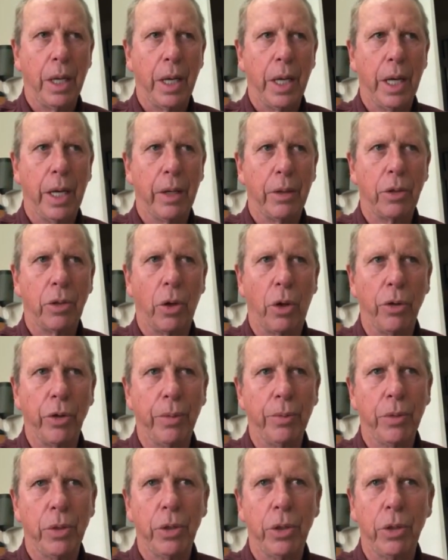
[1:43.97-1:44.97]
and I told
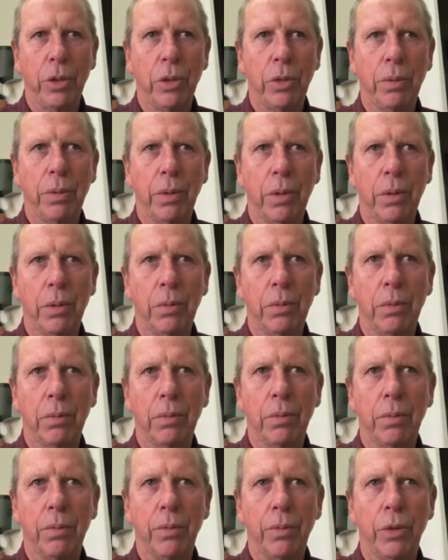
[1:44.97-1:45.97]
them to
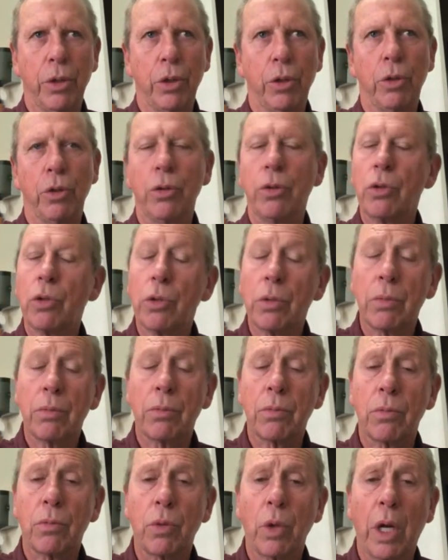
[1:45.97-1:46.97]
do
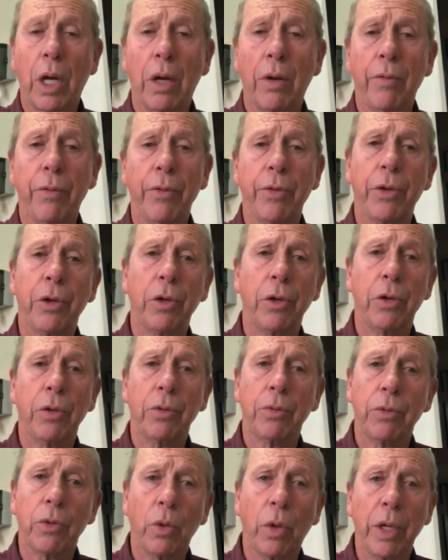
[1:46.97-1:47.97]
12
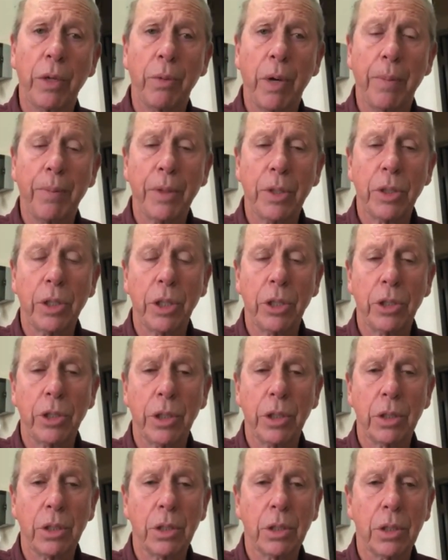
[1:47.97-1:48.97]
to 20
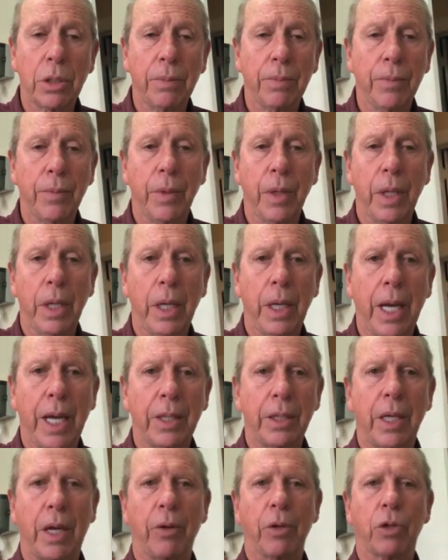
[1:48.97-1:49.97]
repetitions
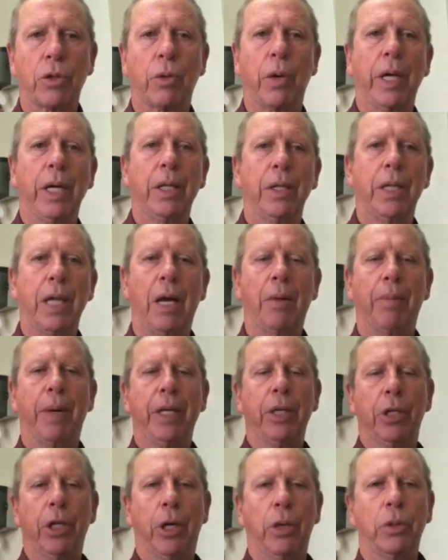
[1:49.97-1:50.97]
as I was writing down
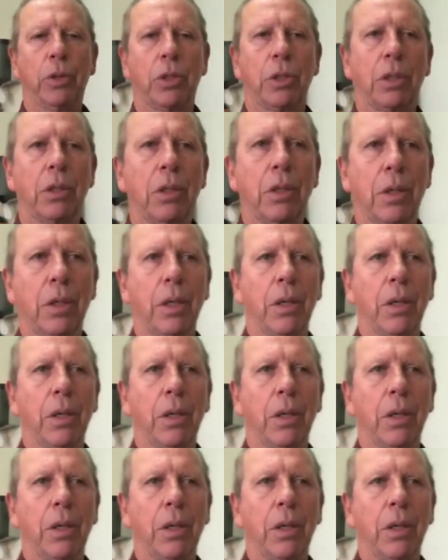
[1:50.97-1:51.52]
my notes.